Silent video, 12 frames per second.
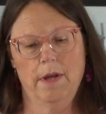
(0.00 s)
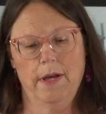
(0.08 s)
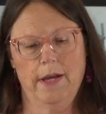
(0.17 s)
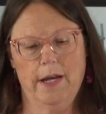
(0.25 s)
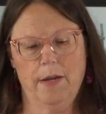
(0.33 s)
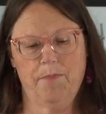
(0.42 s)

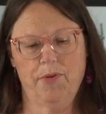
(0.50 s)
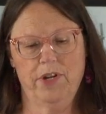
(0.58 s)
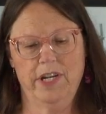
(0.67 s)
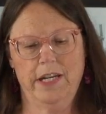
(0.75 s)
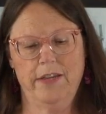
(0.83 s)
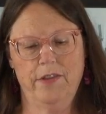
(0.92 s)
And I put
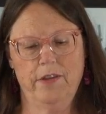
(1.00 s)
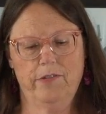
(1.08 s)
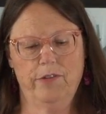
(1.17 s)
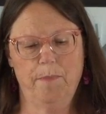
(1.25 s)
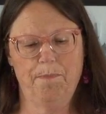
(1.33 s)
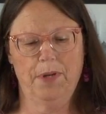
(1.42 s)
it in this
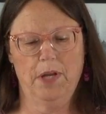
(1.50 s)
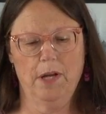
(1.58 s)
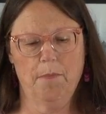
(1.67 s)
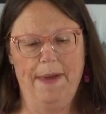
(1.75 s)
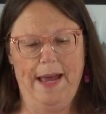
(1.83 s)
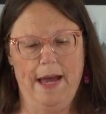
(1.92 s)
ziplock
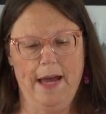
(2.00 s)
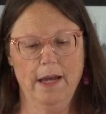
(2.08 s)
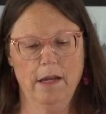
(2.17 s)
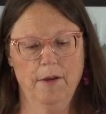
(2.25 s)
bag